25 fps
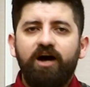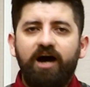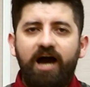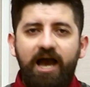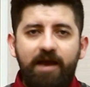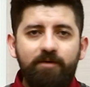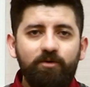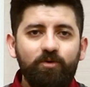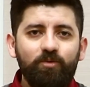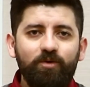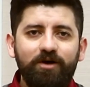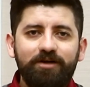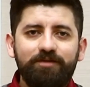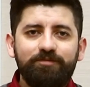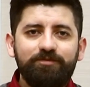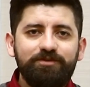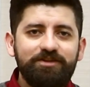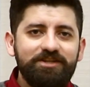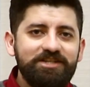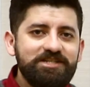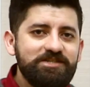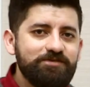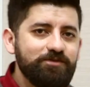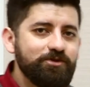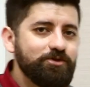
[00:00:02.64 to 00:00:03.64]
Hi everyone,
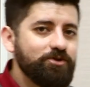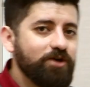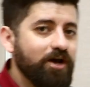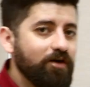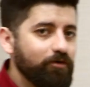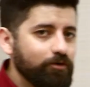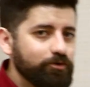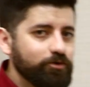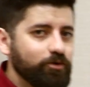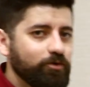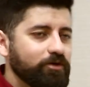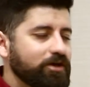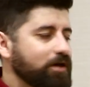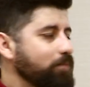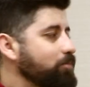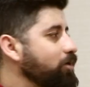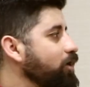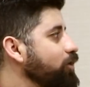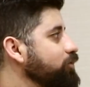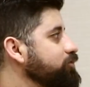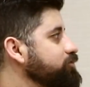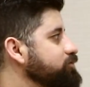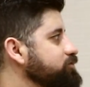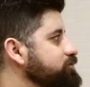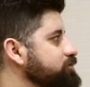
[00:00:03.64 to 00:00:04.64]
in this video I will talk
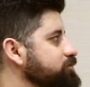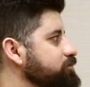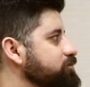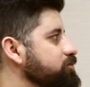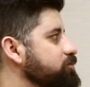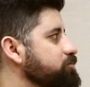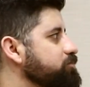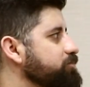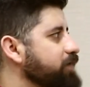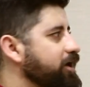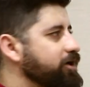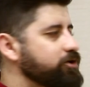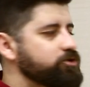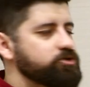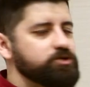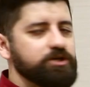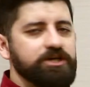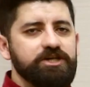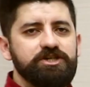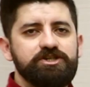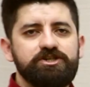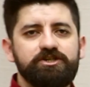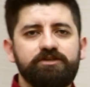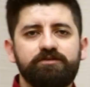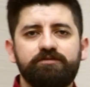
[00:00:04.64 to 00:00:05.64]
about
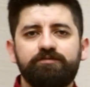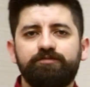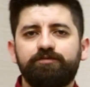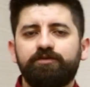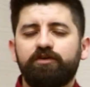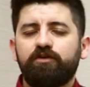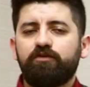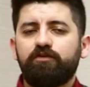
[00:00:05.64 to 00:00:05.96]
punctuation.